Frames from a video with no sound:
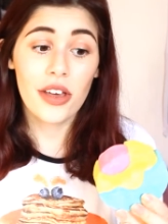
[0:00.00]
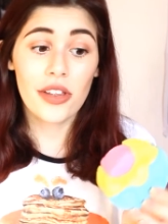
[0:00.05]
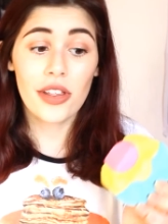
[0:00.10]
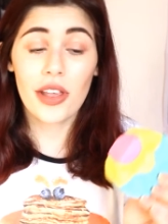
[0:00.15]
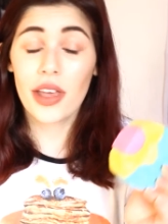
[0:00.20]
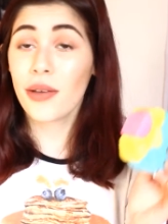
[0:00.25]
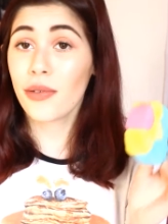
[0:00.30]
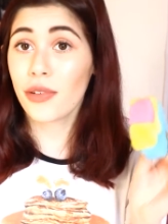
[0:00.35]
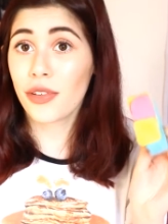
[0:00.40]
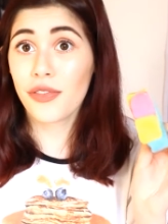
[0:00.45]
So
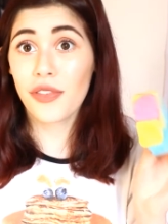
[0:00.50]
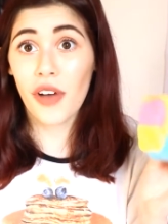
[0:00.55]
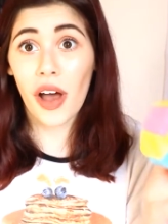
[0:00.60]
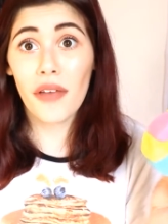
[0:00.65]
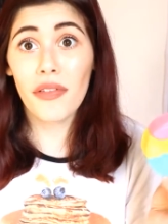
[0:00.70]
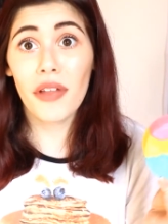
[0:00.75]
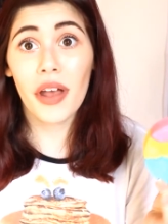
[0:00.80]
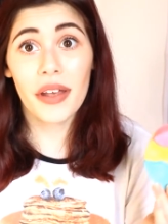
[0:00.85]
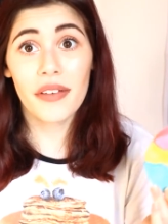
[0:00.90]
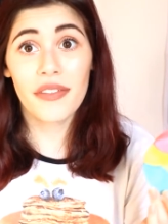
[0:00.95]
it was
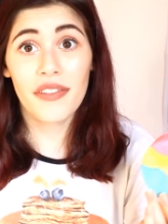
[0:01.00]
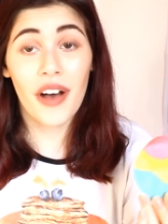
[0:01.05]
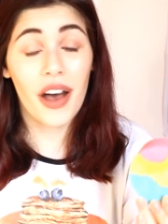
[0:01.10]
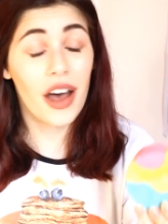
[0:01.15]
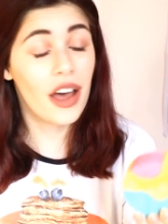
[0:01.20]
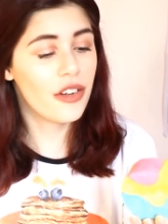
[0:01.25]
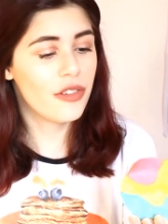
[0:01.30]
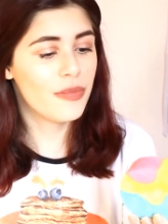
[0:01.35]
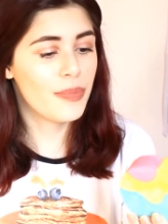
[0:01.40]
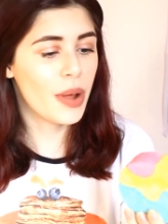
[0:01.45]

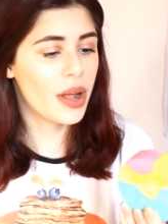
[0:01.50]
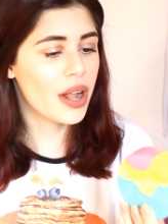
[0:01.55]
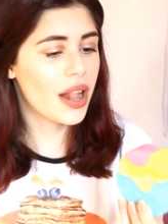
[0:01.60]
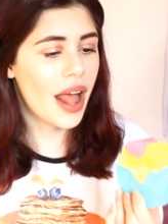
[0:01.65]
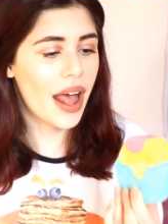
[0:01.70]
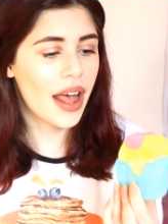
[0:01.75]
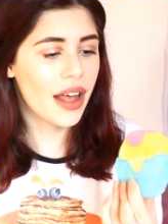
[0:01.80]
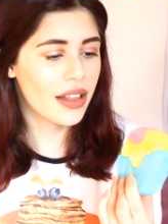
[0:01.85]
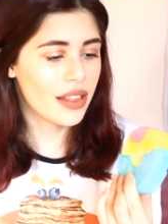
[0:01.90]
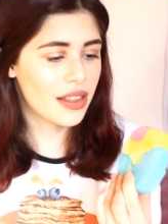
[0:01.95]
$5.95, but
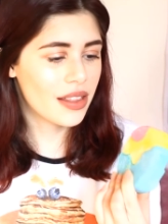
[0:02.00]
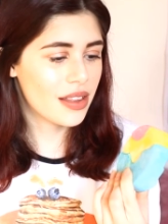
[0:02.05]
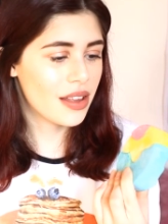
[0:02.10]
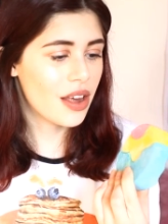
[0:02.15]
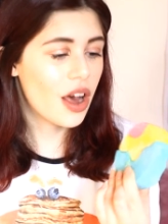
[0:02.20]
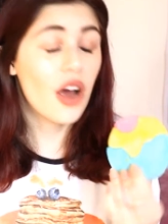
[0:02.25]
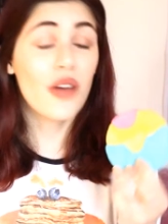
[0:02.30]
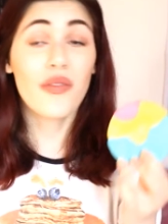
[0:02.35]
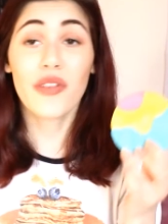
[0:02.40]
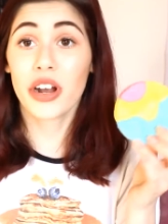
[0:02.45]
that's
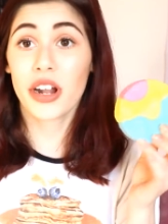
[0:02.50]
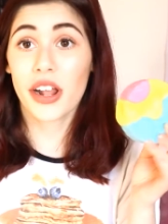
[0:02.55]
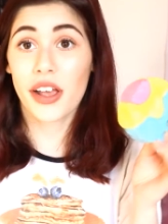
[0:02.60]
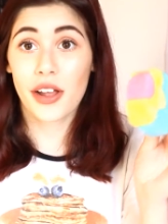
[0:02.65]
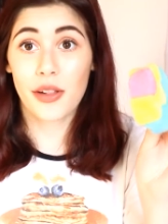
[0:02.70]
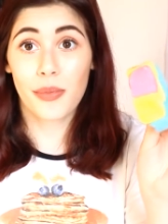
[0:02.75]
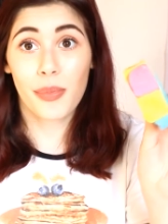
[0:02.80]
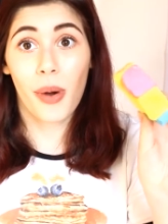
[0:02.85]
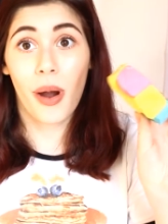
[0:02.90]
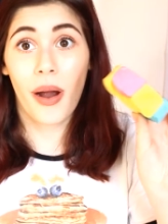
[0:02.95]
a really
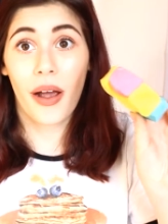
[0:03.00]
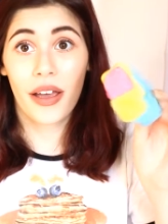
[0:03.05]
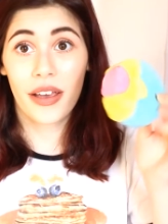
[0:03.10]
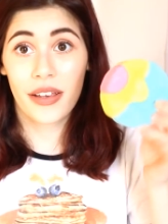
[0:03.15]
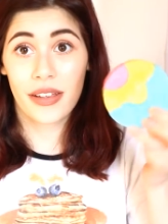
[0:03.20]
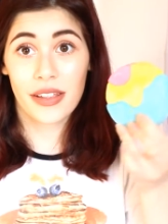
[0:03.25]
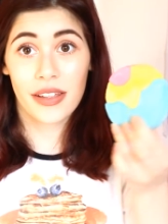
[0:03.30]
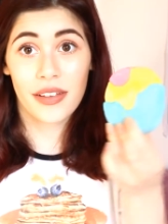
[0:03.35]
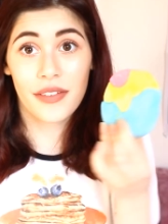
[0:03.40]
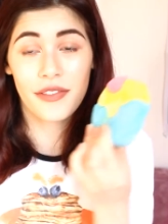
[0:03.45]
good
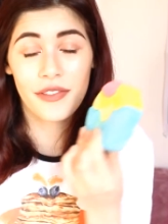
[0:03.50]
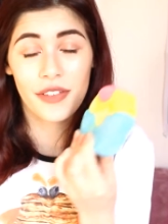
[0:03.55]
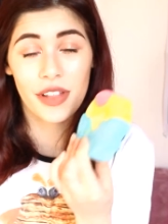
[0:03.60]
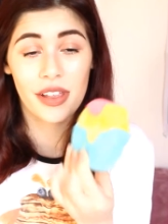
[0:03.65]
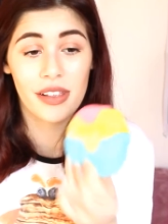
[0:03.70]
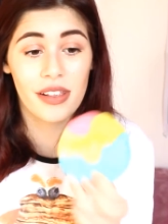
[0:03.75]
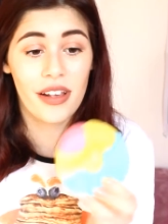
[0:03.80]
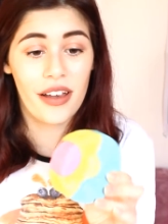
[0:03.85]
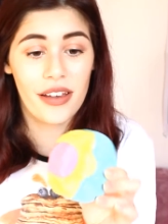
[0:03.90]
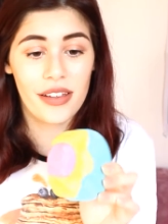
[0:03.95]
price for the
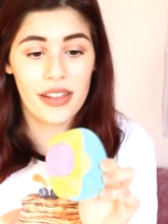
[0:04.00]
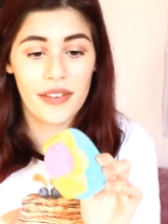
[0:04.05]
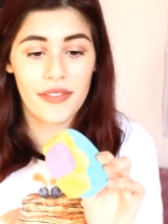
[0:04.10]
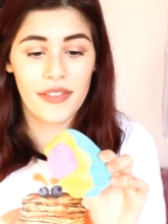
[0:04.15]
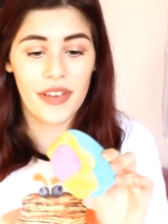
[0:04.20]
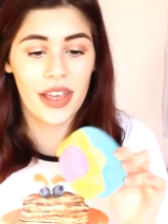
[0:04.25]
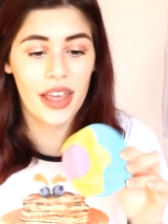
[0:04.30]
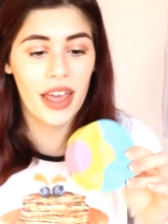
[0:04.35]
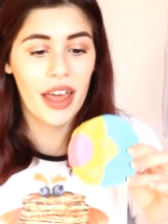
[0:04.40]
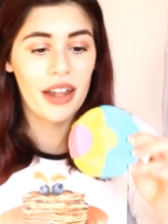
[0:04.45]
size, I
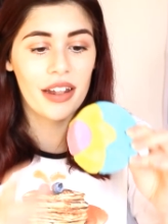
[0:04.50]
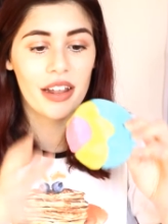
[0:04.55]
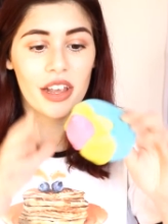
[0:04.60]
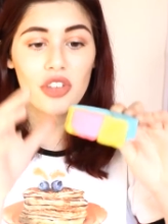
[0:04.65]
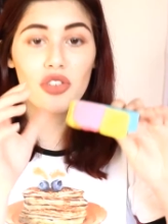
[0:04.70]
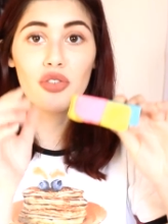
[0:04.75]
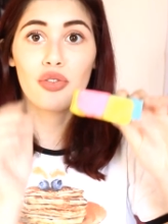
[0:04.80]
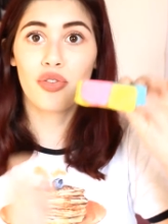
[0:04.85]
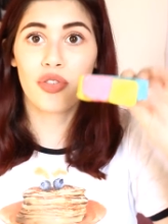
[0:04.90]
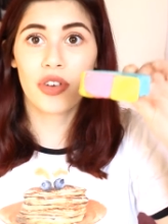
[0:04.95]
think, and
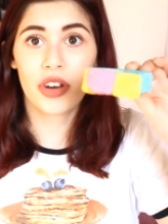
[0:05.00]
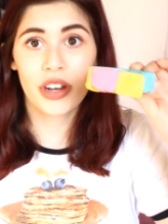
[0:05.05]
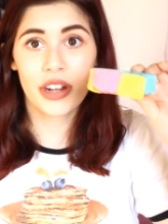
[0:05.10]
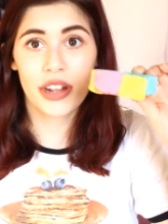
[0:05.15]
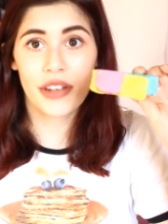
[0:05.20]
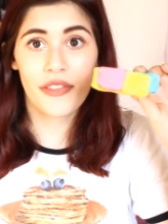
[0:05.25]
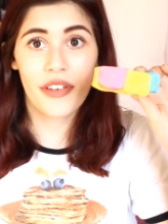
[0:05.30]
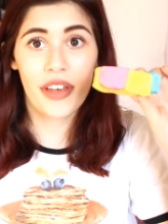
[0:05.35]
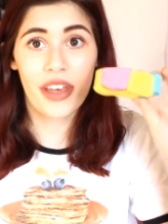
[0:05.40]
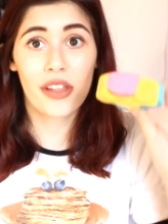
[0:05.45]
it's
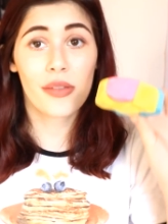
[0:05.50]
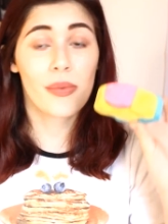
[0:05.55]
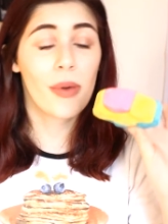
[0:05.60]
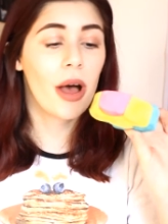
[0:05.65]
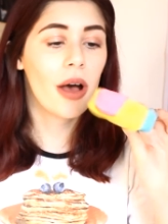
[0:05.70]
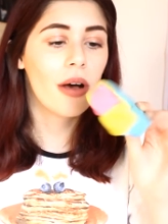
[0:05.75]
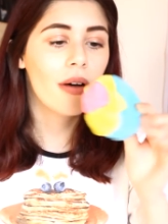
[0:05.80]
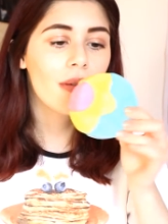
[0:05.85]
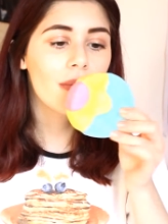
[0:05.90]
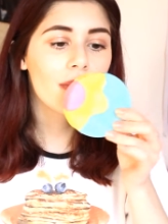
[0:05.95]
really thick as well.